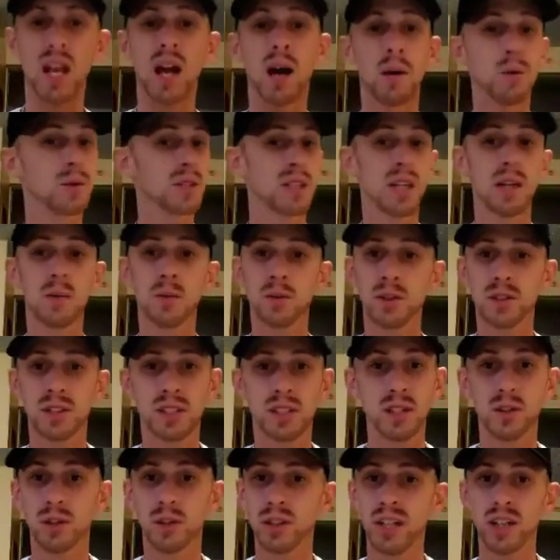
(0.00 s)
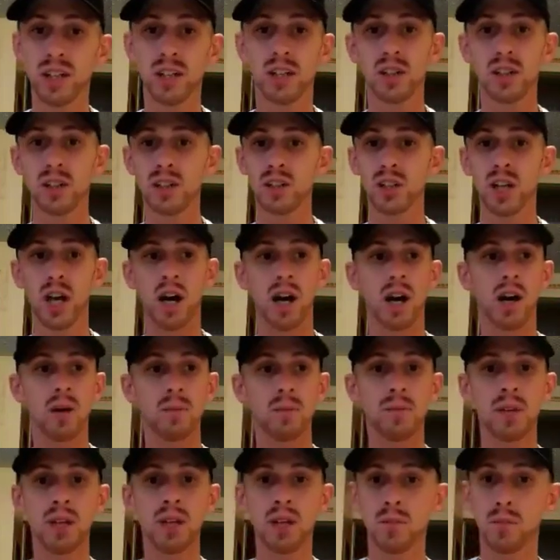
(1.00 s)
I was able to still get a good
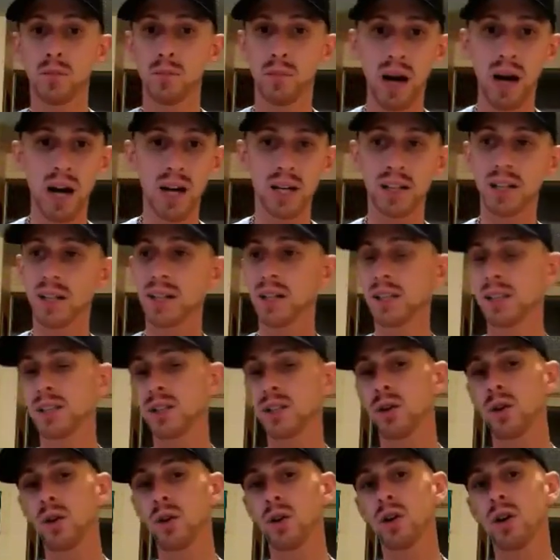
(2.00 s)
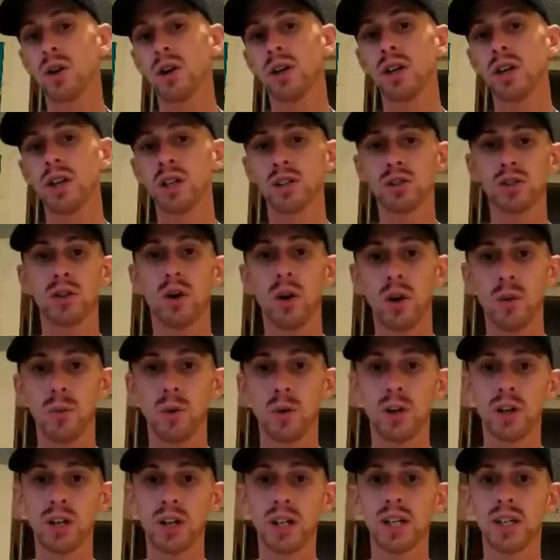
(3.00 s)
job, buy a nice car, start
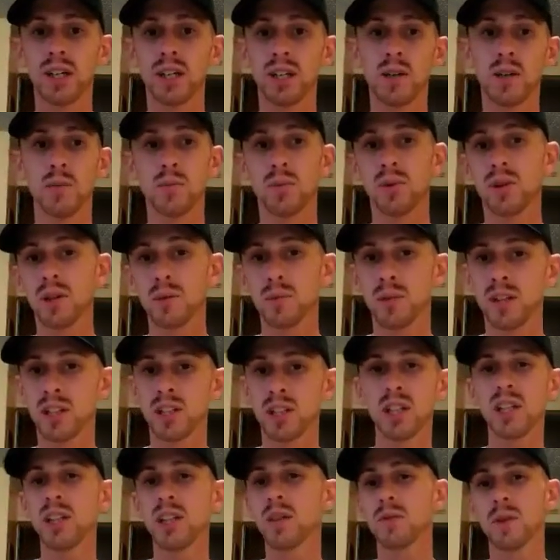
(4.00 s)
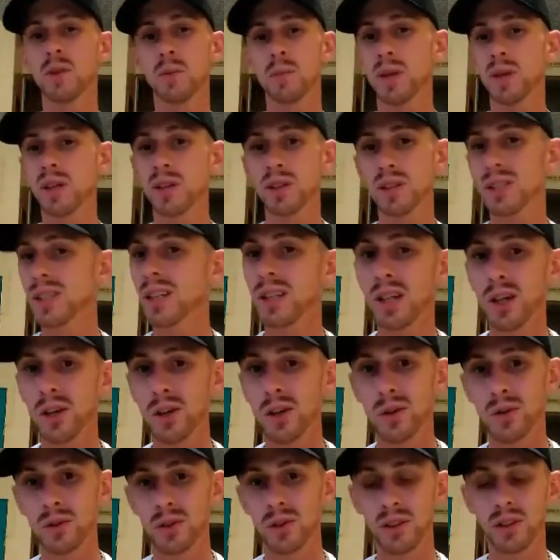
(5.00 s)
working, and pretty much leave the pills
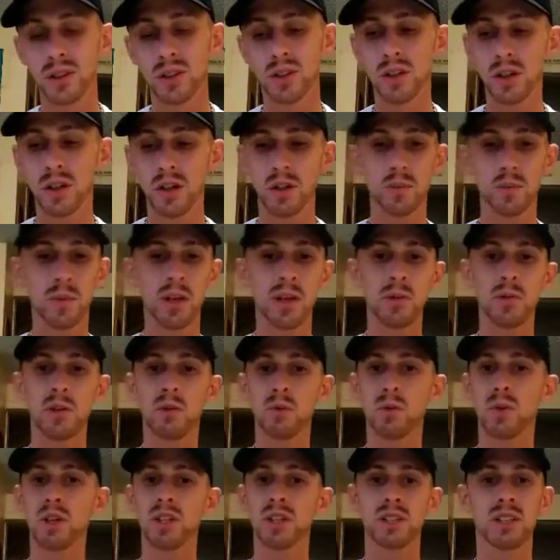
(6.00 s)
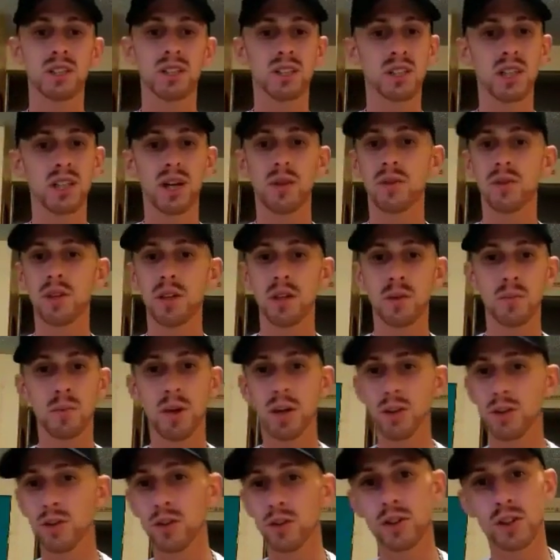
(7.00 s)
alone. You know, maybe once every
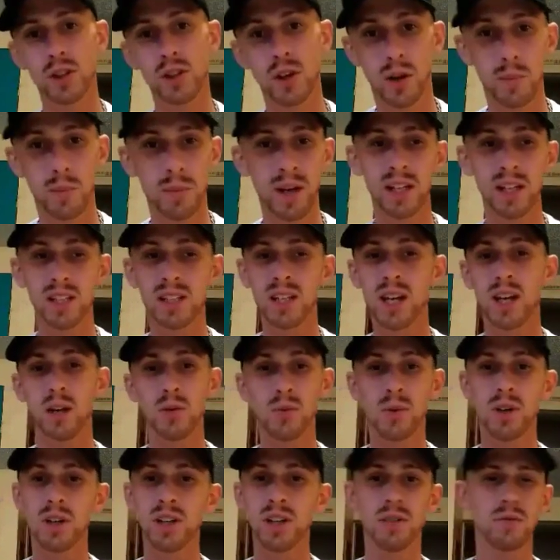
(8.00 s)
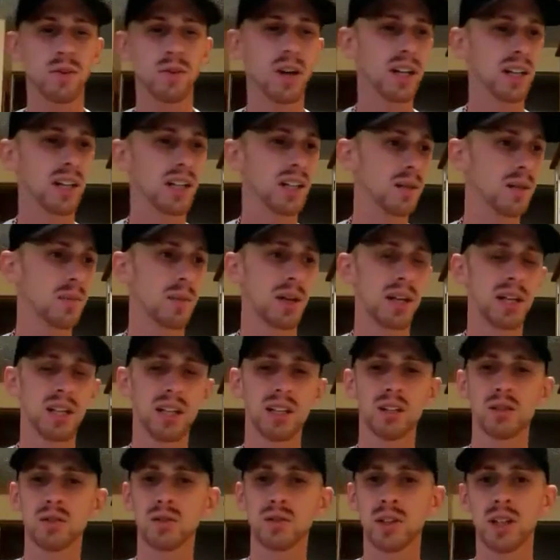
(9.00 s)
month or so I might take one if I can get my
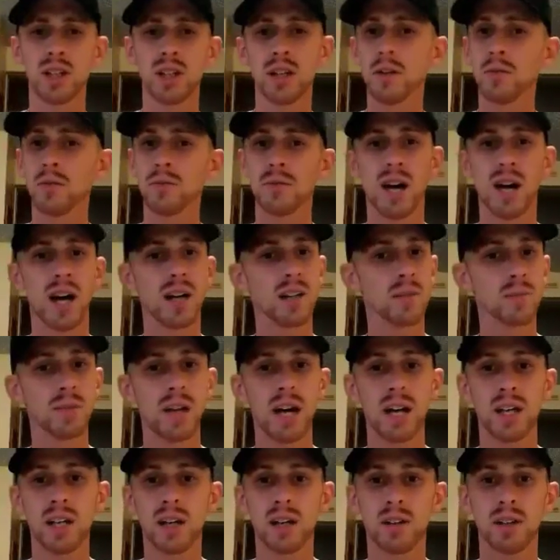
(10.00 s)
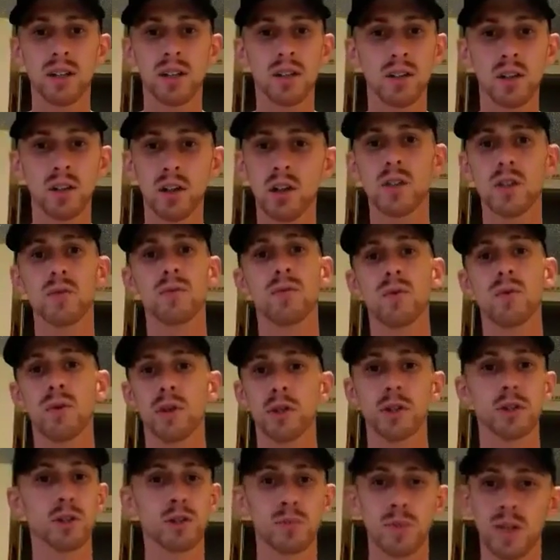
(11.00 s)
hands on it. If not, I'm not out here looking
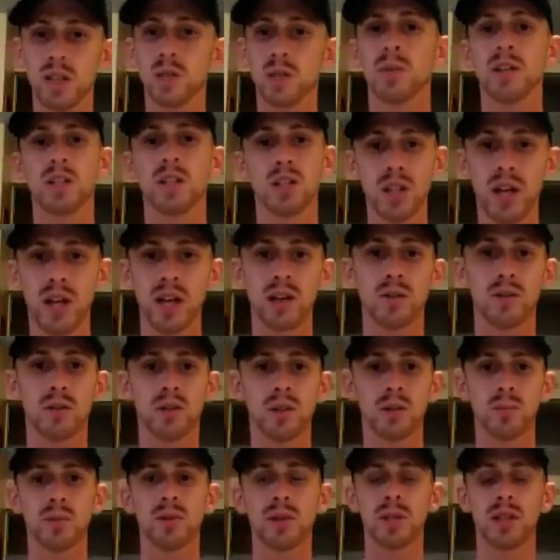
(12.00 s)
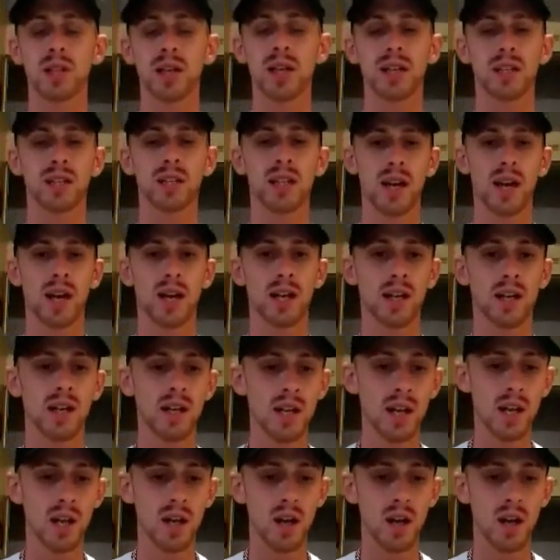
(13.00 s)
for it or spending my check on it, put it like that.